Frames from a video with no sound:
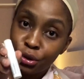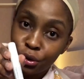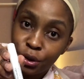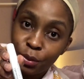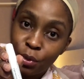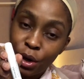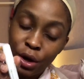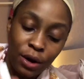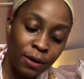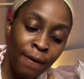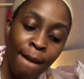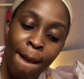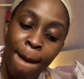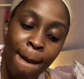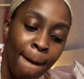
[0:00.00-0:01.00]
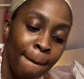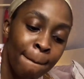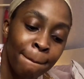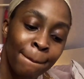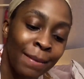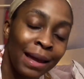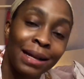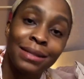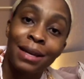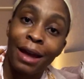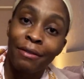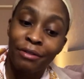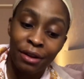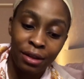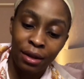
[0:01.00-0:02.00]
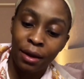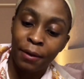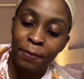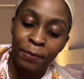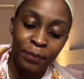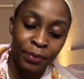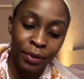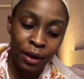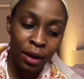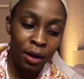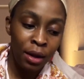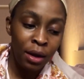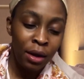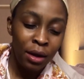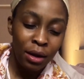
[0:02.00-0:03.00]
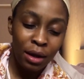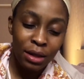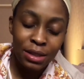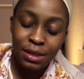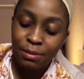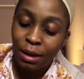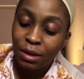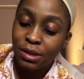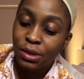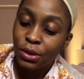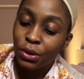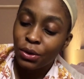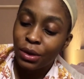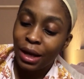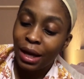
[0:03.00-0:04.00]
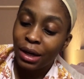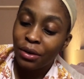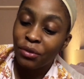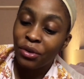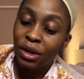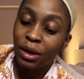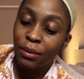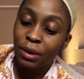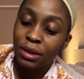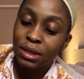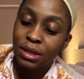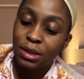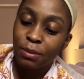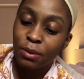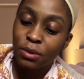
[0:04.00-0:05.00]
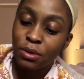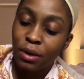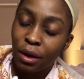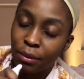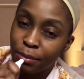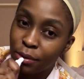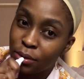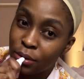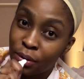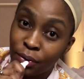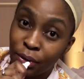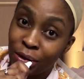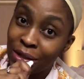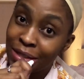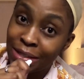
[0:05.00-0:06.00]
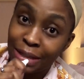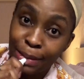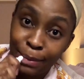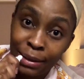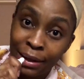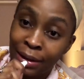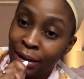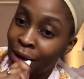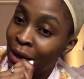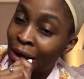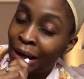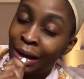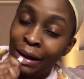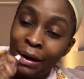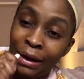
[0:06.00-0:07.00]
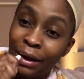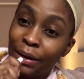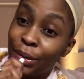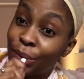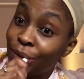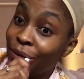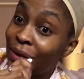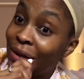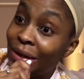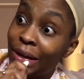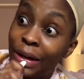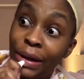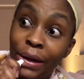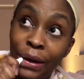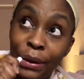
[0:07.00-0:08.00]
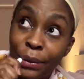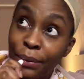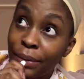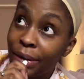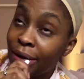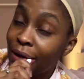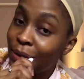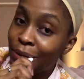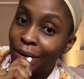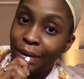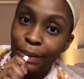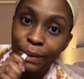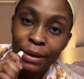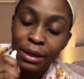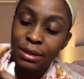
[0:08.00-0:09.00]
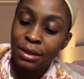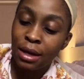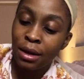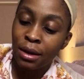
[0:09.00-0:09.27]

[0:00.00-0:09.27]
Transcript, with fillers: to spray on, it's everything. It smells so good and it really works. It's supposed to help you fall asleep it really really really works